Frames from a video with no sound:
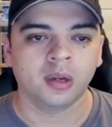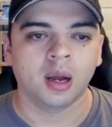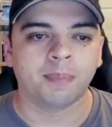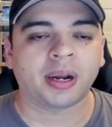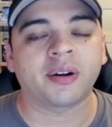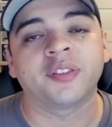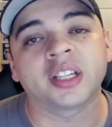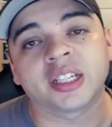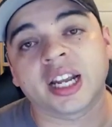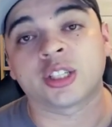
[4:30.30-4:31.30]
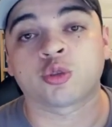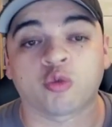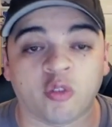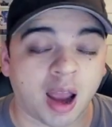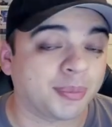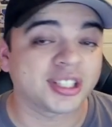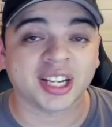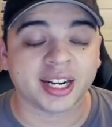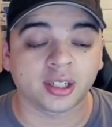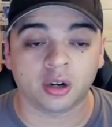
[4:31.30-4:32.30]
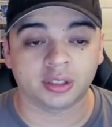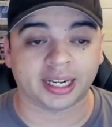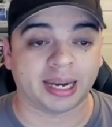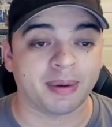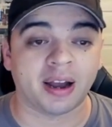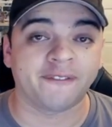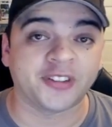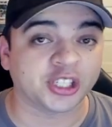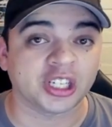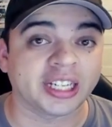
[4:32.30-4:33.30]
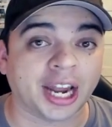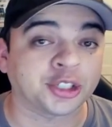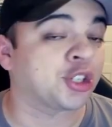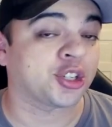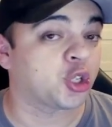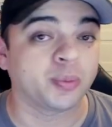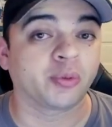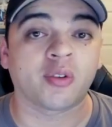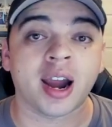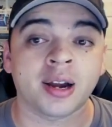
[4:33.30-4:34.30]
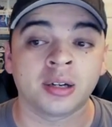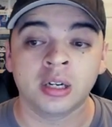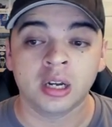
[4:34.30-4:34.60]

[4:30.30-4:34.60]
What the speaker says: But if you're looking to get Scrap Recycler that came out in Fist of the Gadgets as a super rare,